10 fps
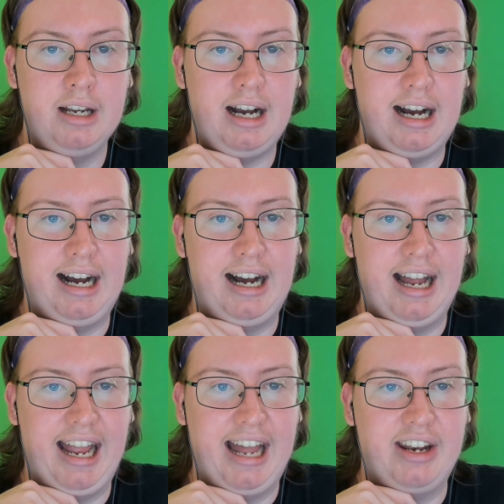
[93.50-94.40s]

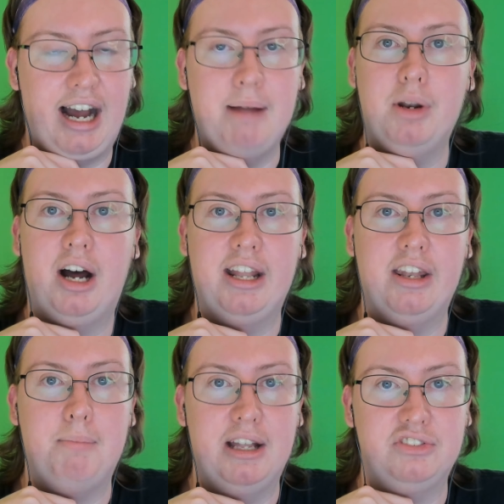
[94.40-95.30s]
Uh, and I'm not in
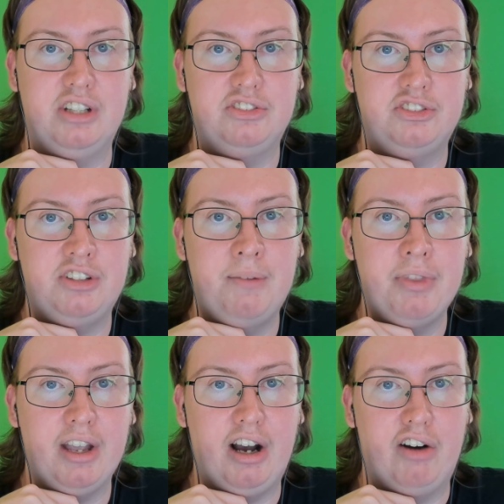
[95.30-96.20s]
the business
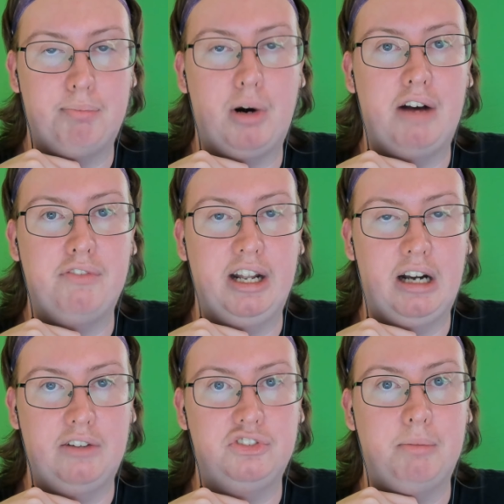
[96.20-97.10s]
of
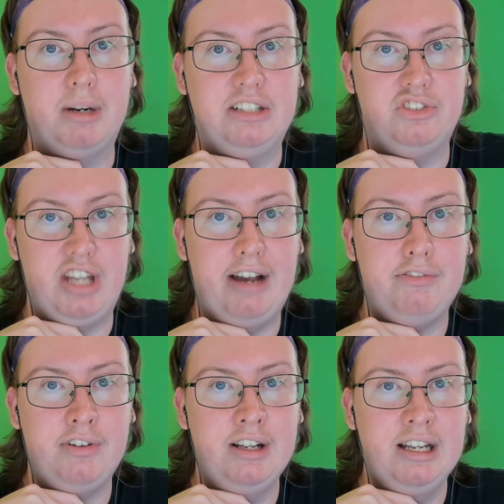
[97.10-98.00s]
profiting off somebody's
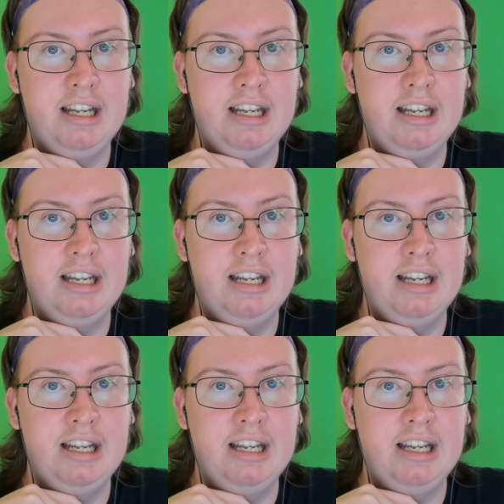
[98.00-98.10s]
death.